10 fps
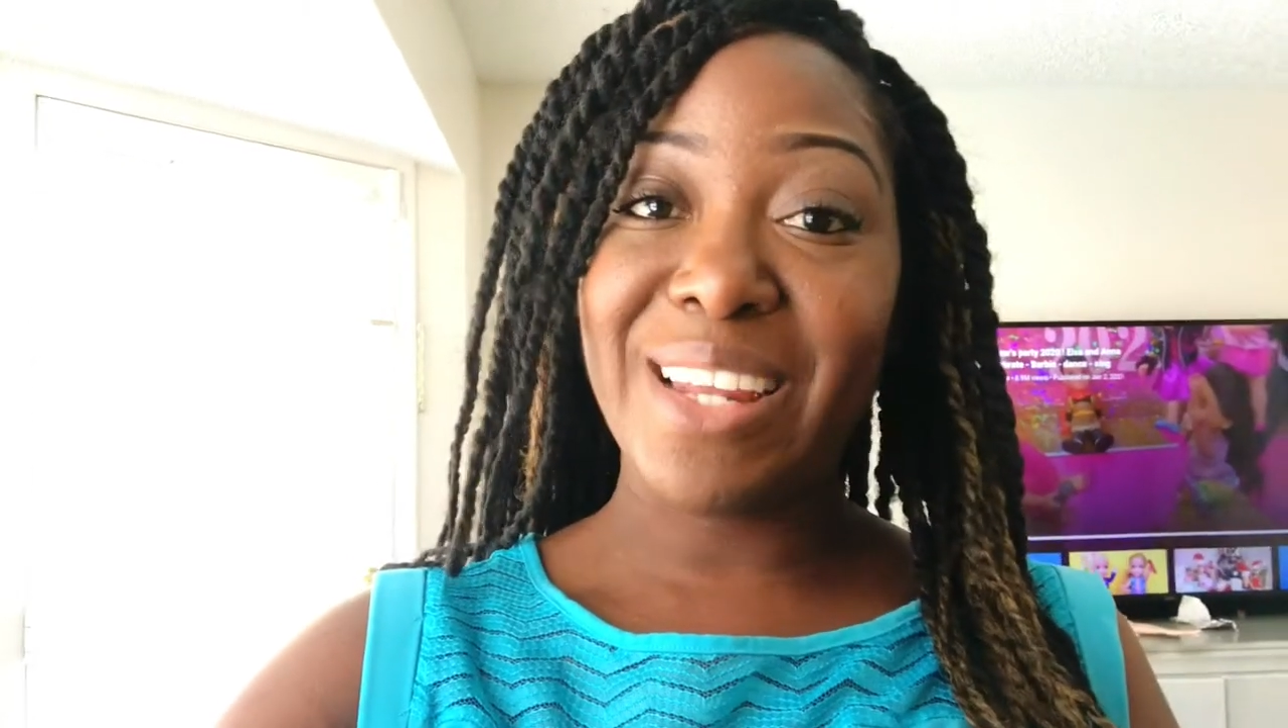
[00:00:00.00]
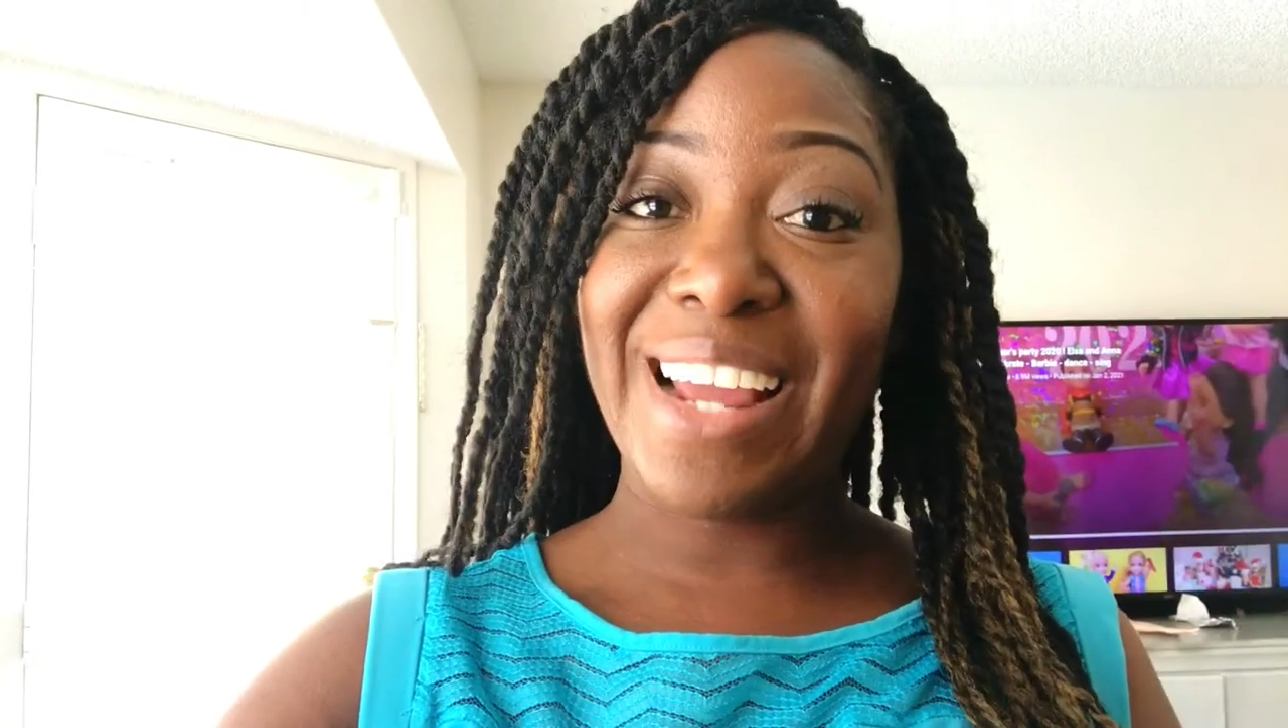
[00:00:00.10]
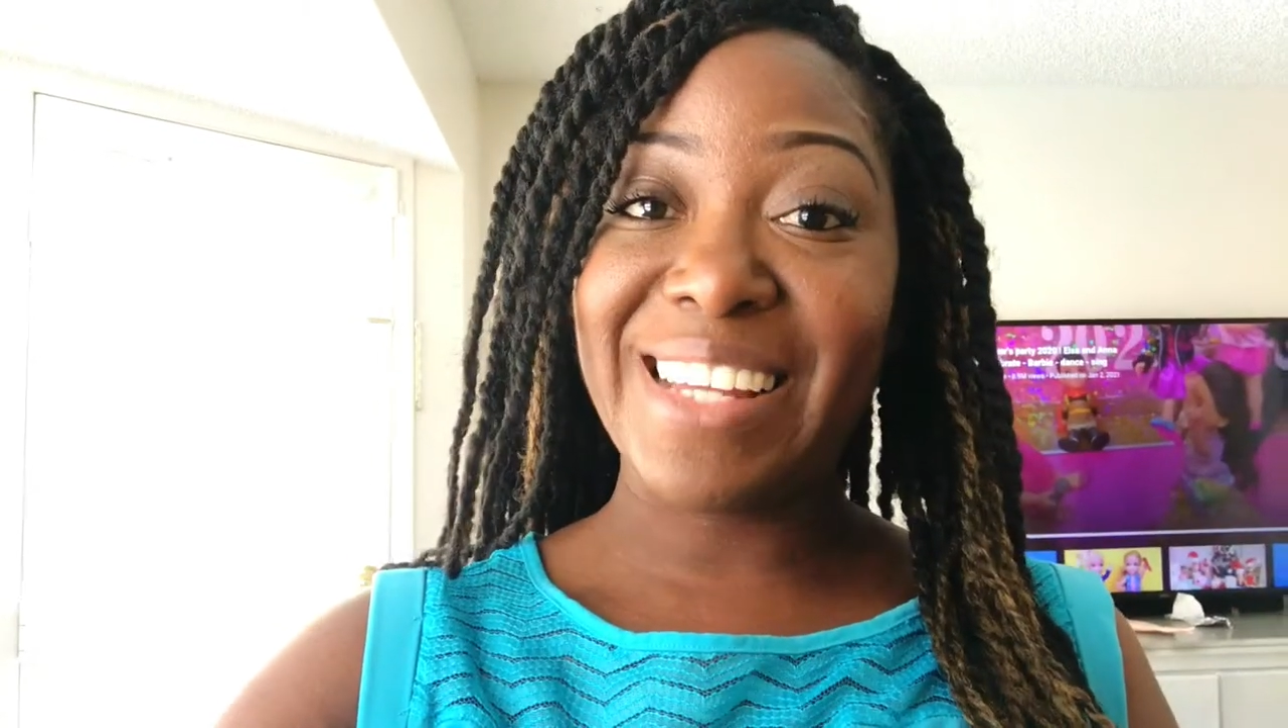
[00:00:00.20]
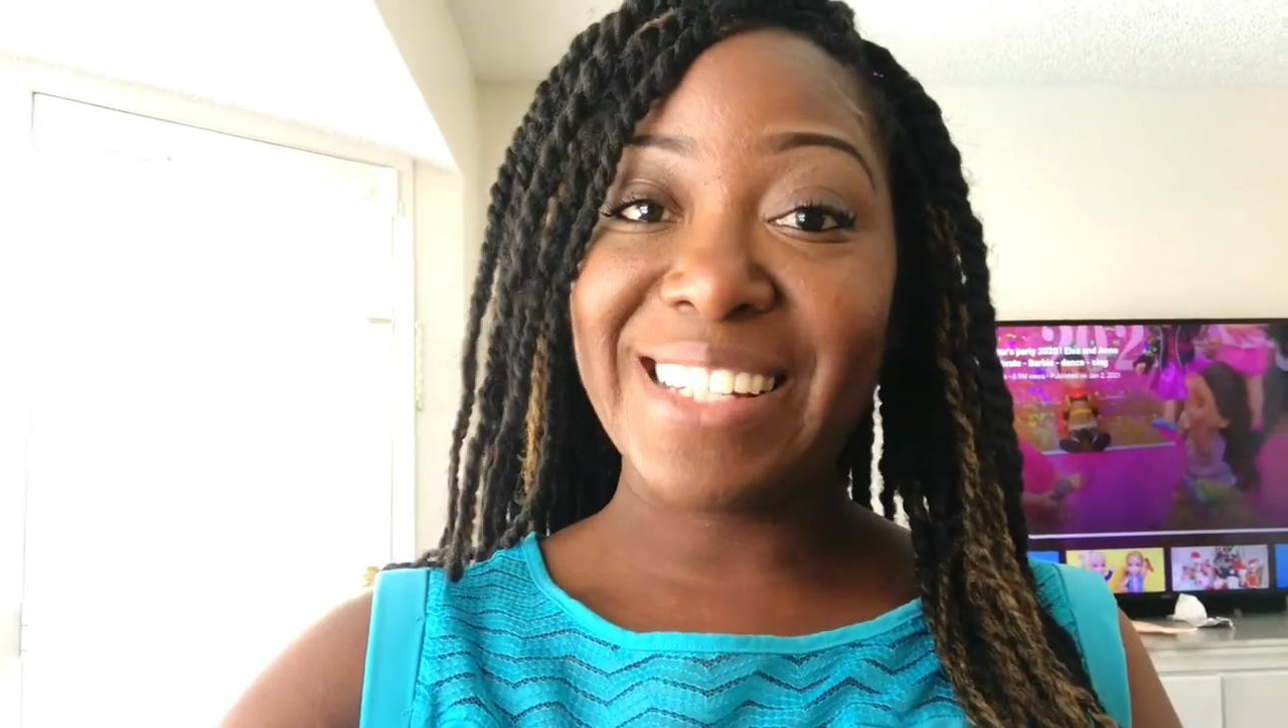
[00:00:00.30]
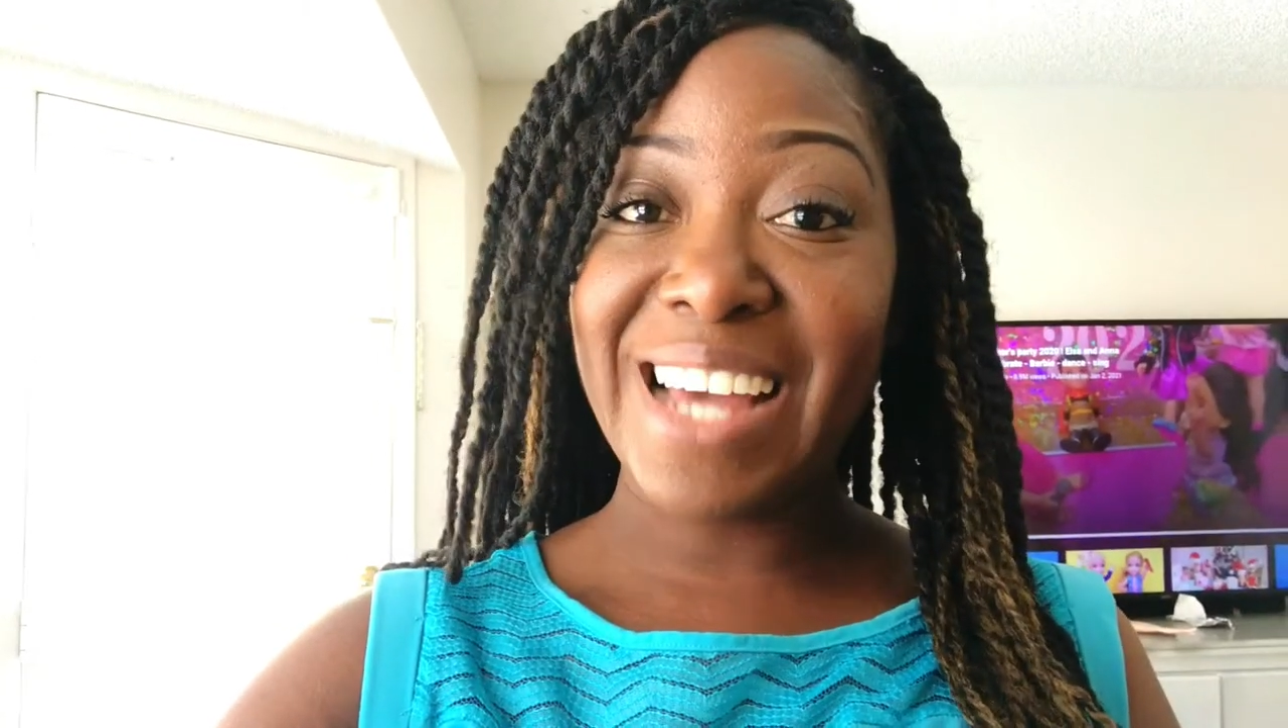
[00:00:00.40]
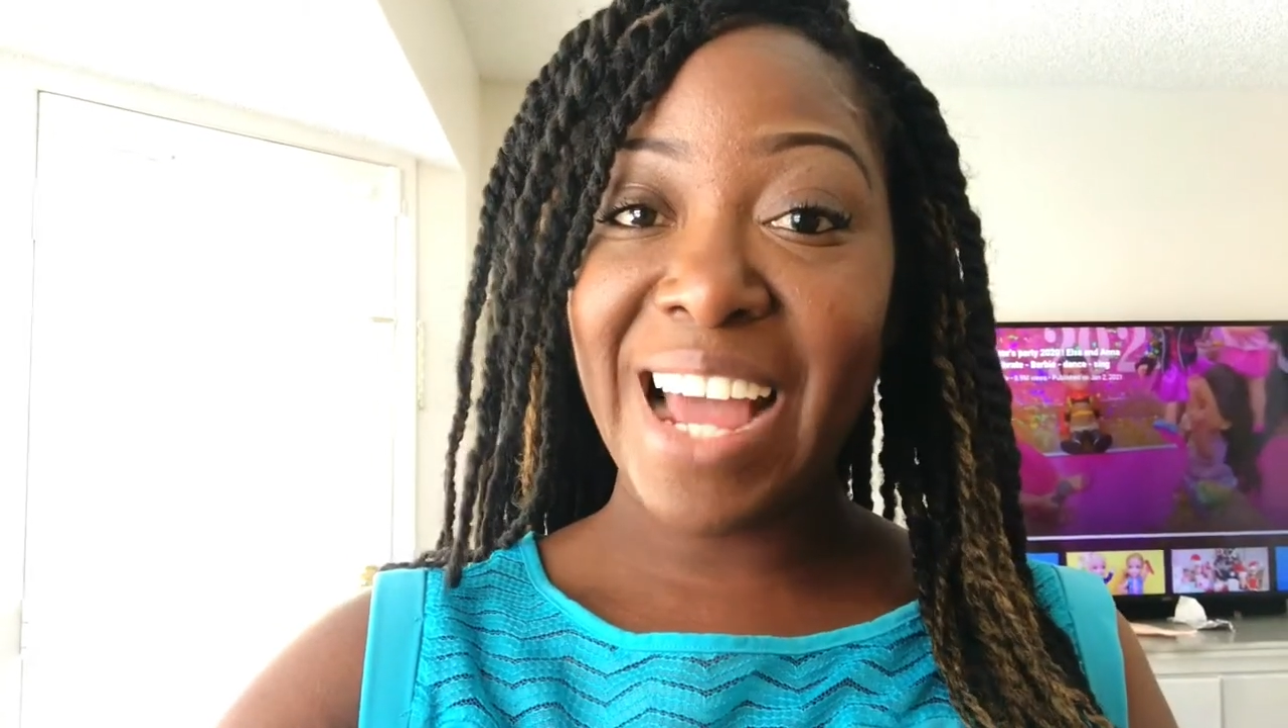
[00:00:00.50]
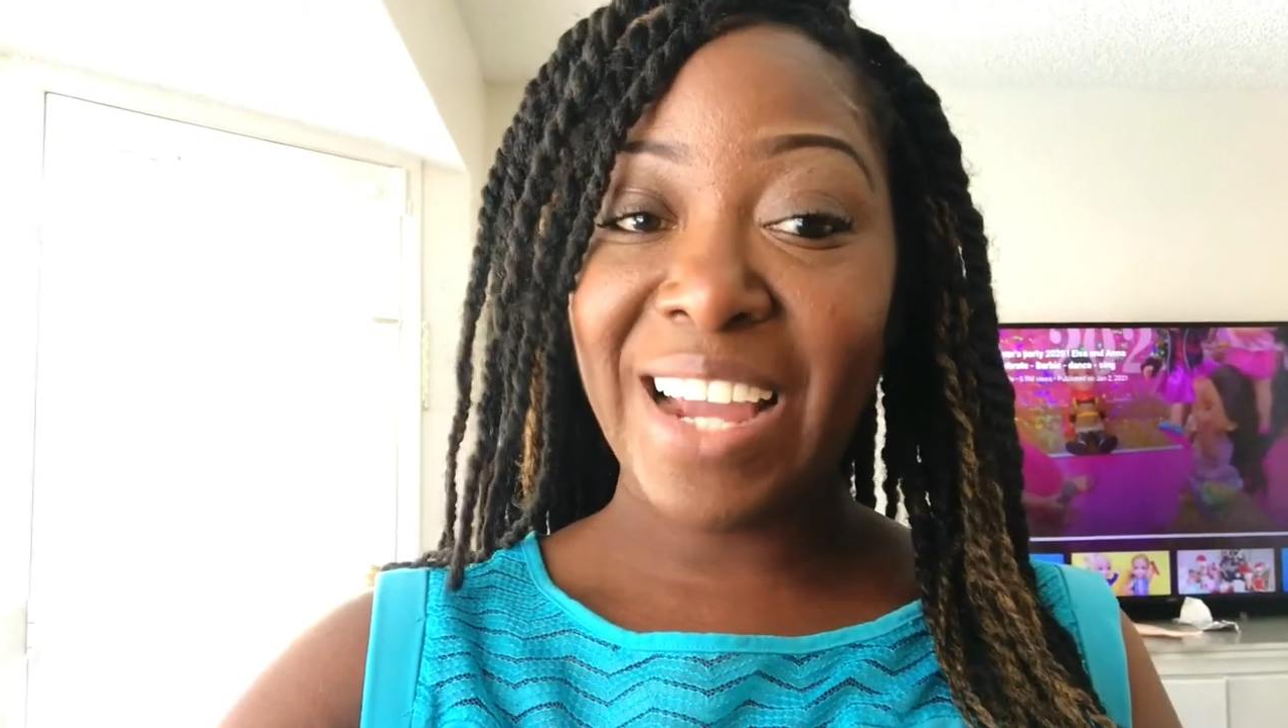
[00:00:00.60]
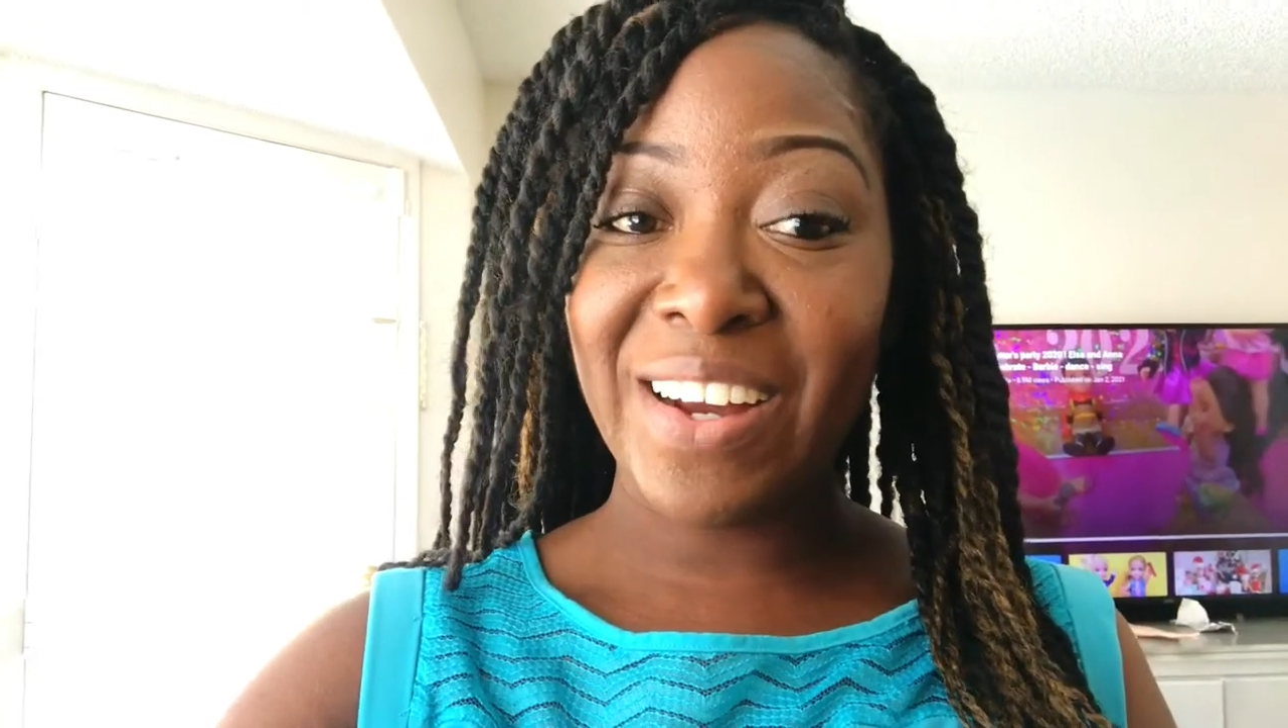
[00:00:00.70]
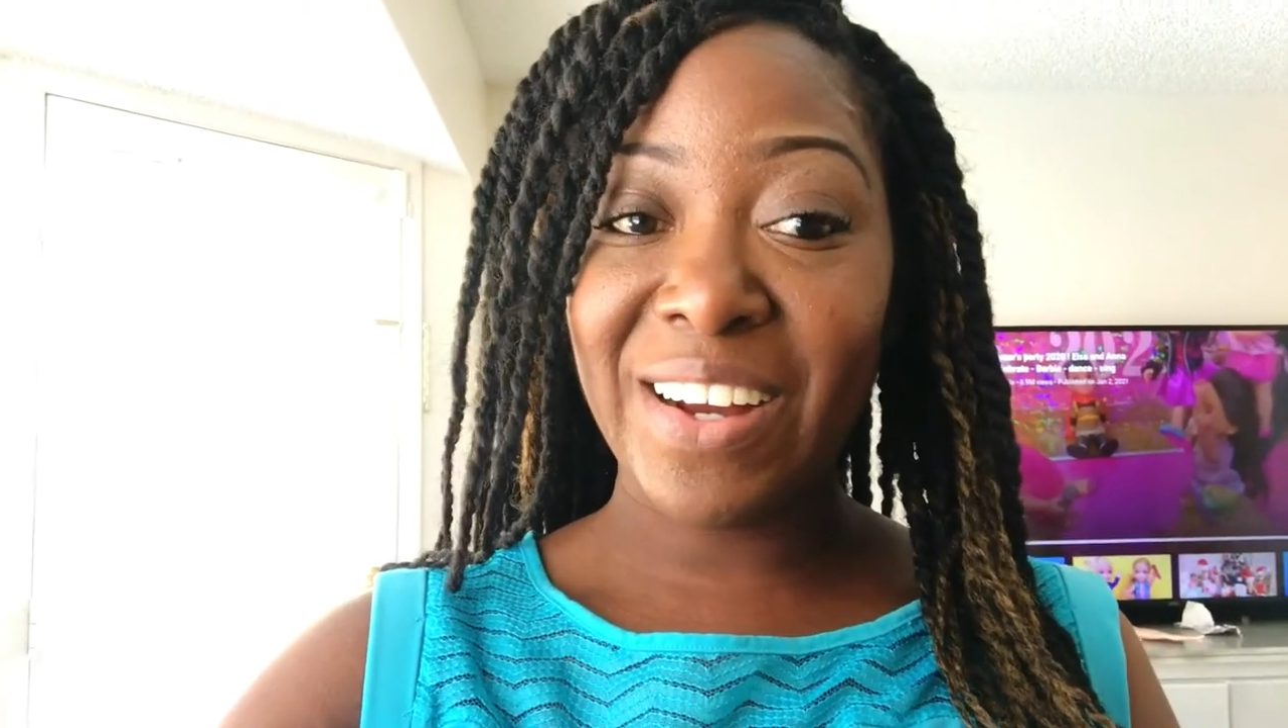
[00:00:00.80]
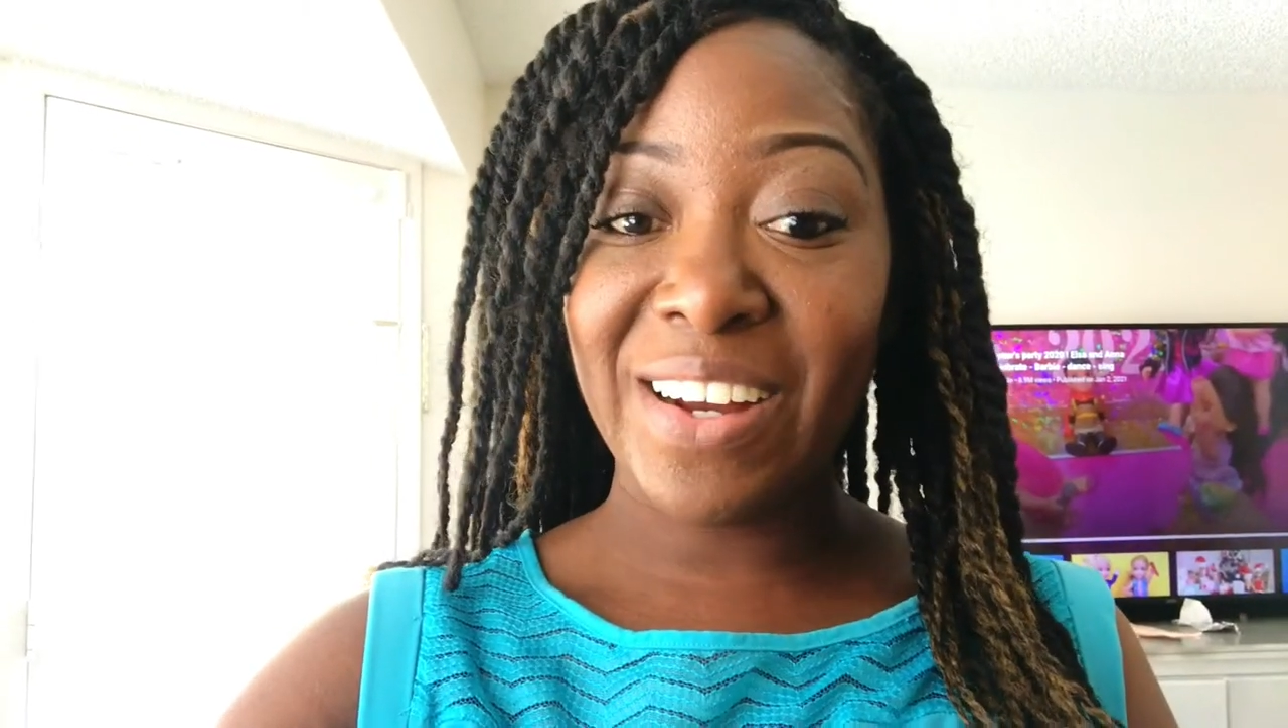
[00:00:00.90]
I can tie
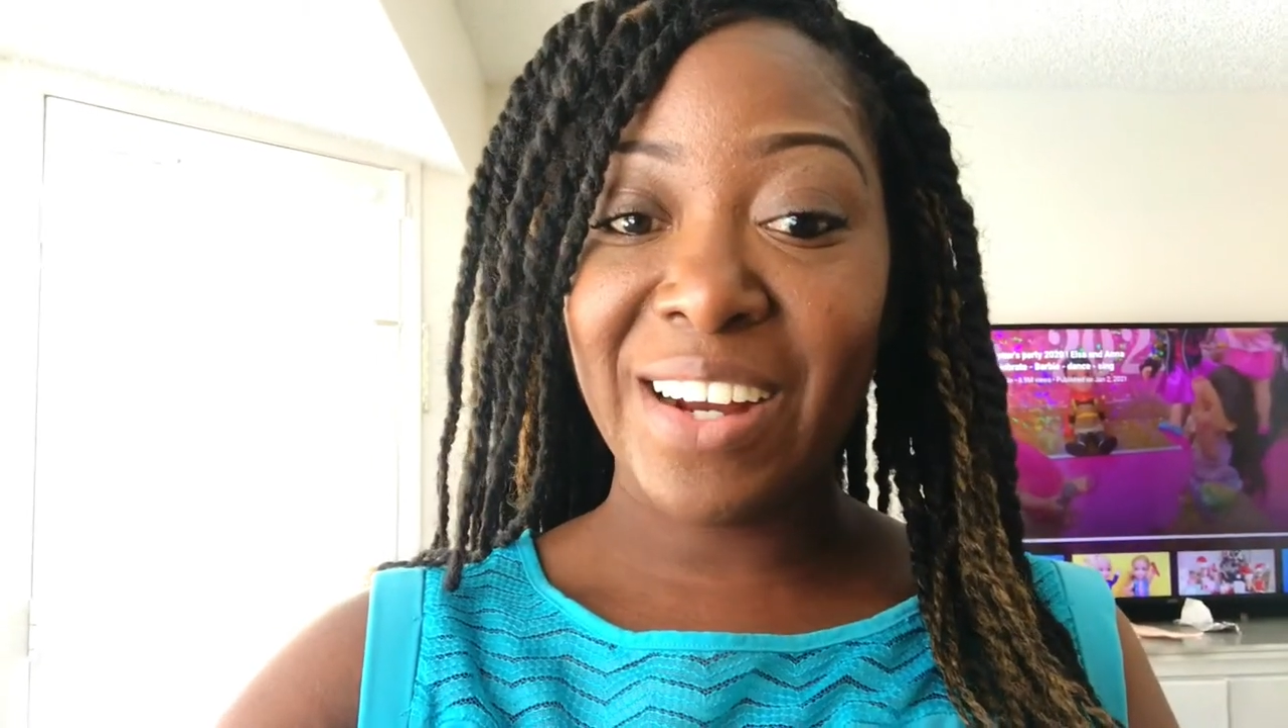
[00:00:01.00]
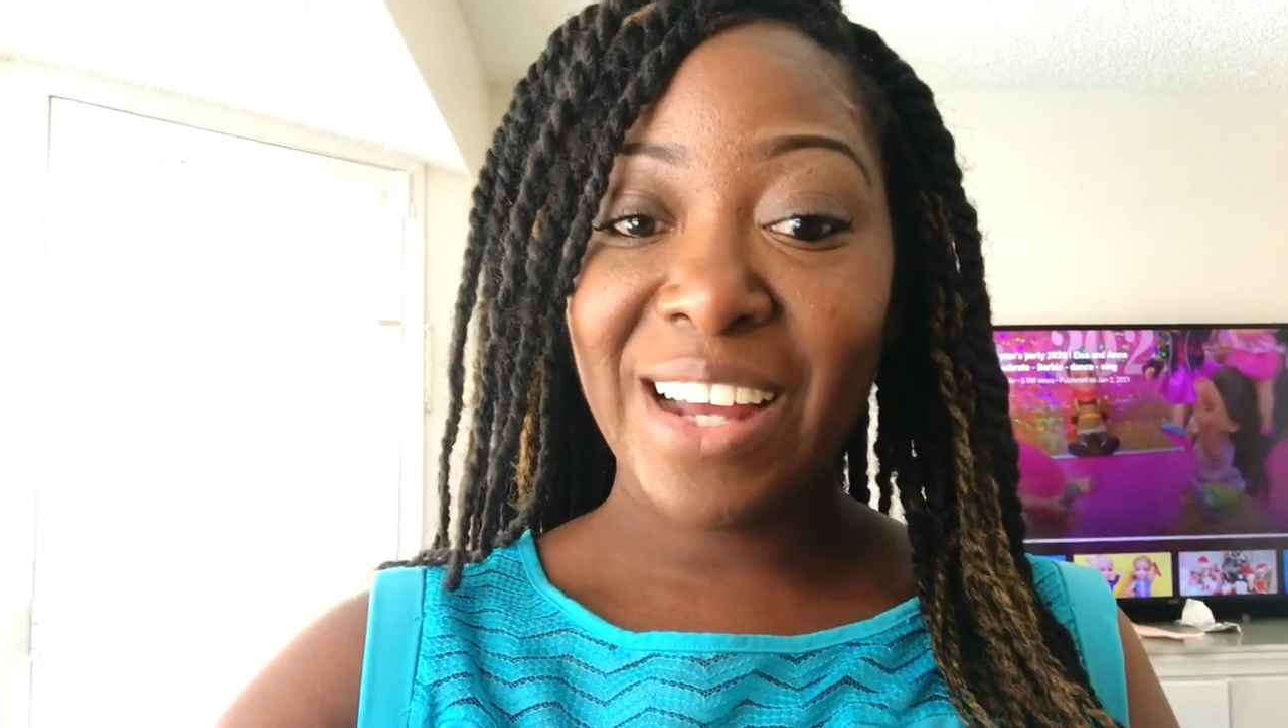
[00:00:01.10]
her.